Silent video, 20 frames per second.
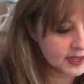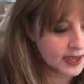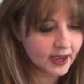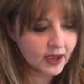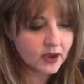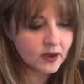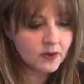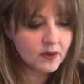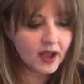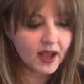
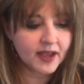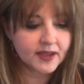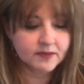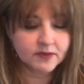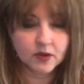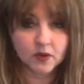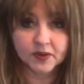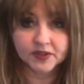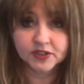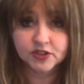Now
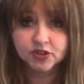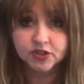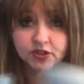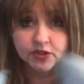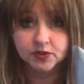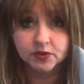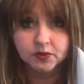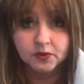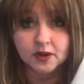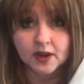I'm going
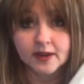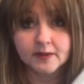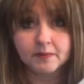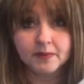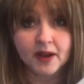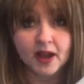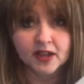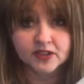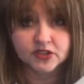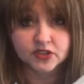to
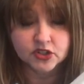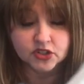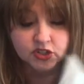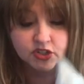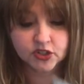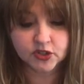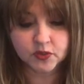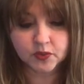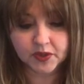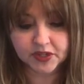unbox
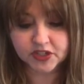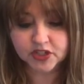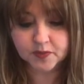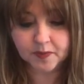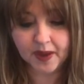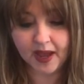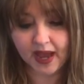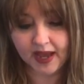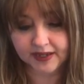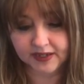two
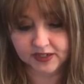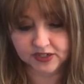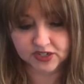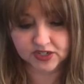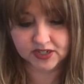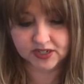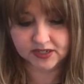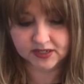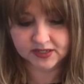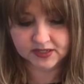Wish
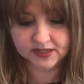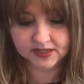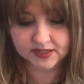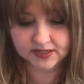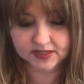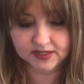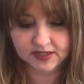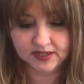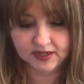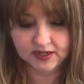
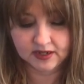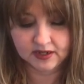packages.